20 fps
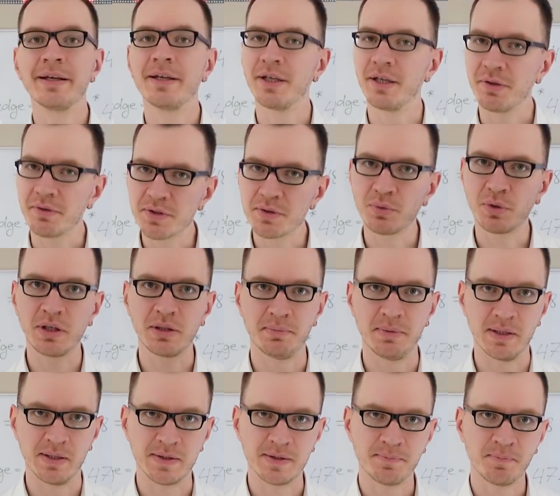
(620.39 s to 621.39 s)
Here is what it
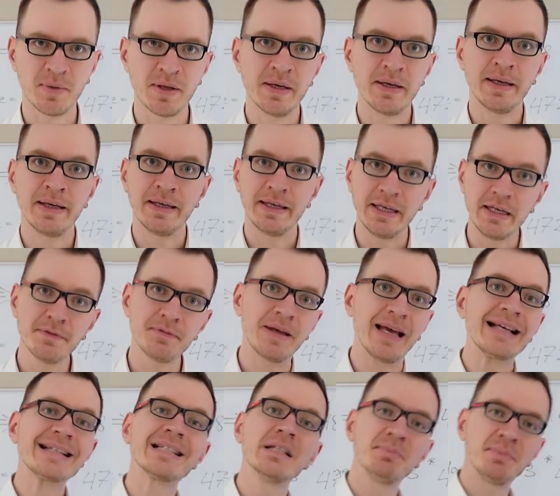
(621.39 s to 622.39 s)
means. If
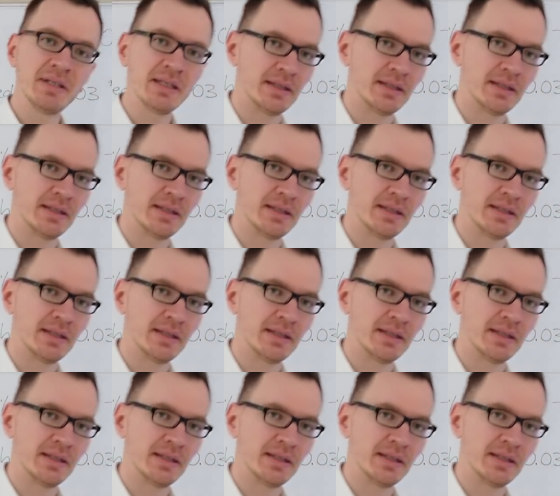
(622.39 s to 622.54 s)
S&P